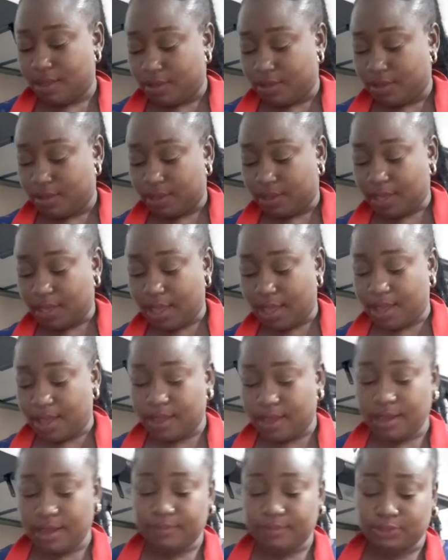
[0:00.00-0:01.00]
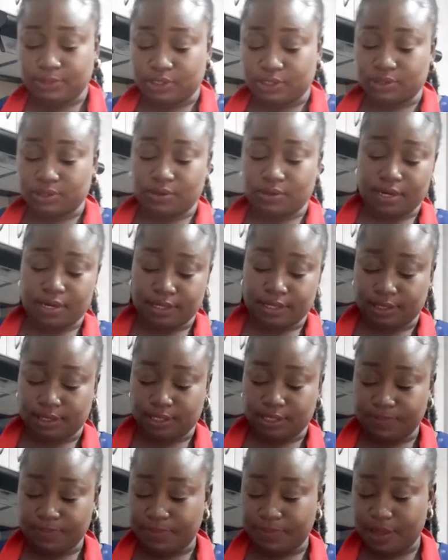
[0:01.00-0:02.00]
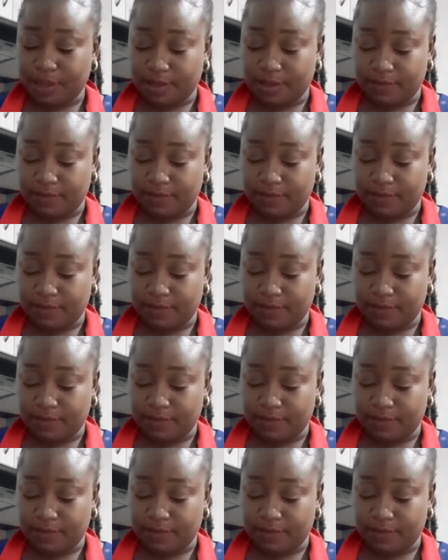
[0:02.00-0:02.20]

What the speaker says: Okay, just gonna dip